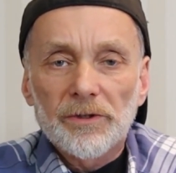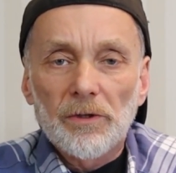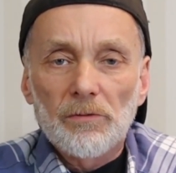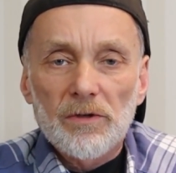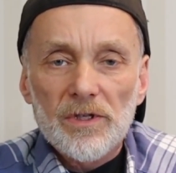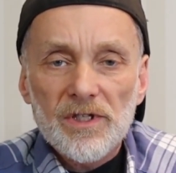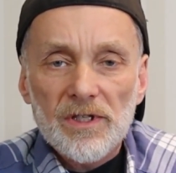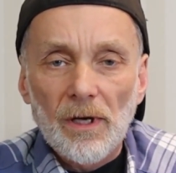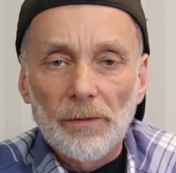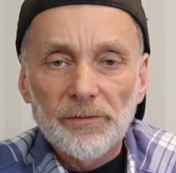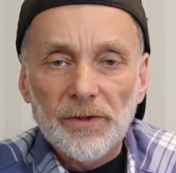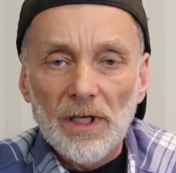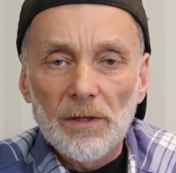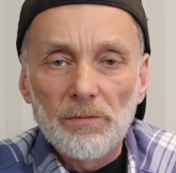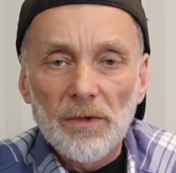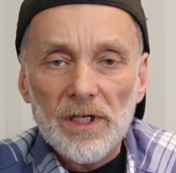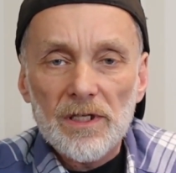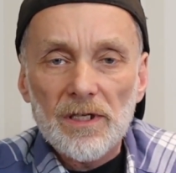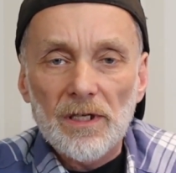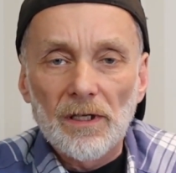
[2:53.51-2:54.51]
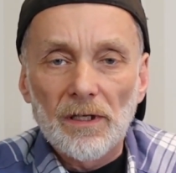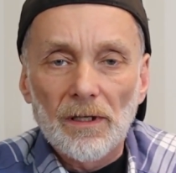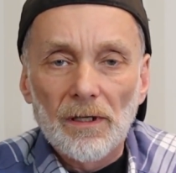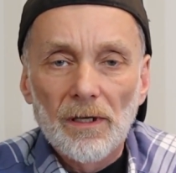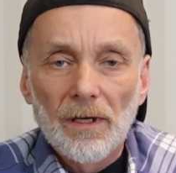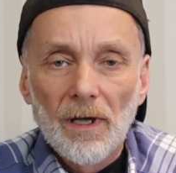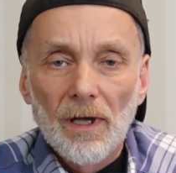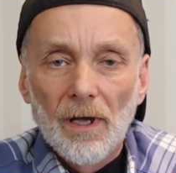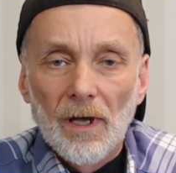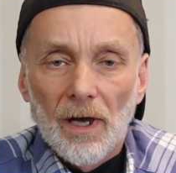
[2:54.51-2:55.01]
But there was something
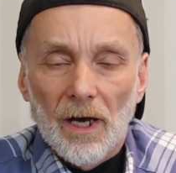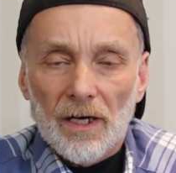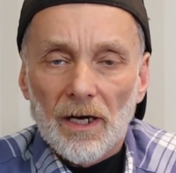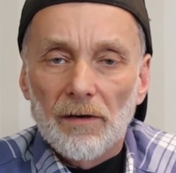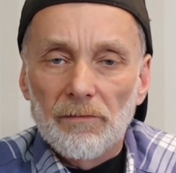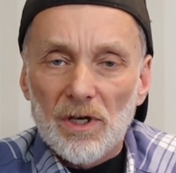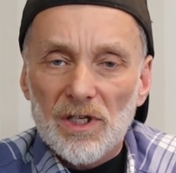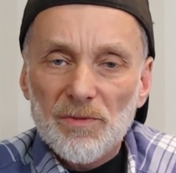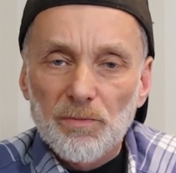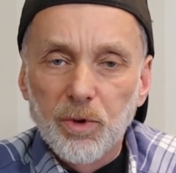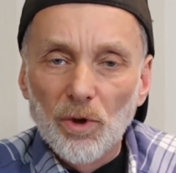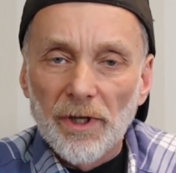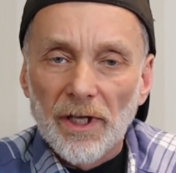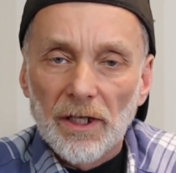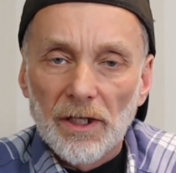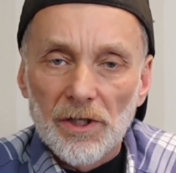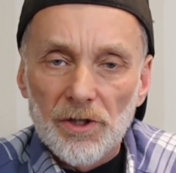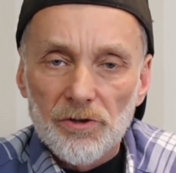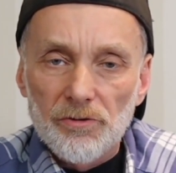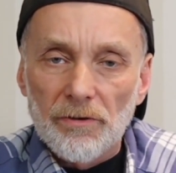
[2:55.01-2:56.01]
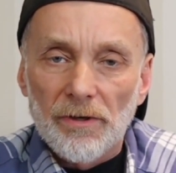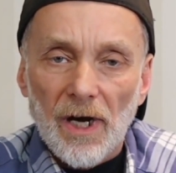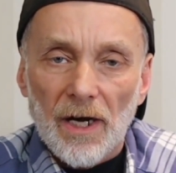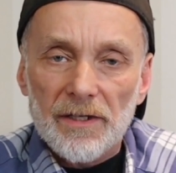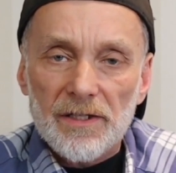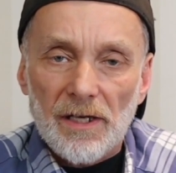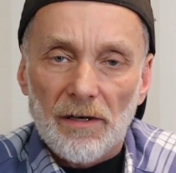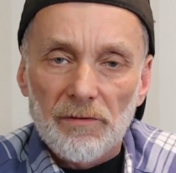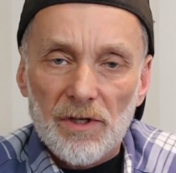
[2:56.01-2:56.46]
missing. And I was putting in drugs,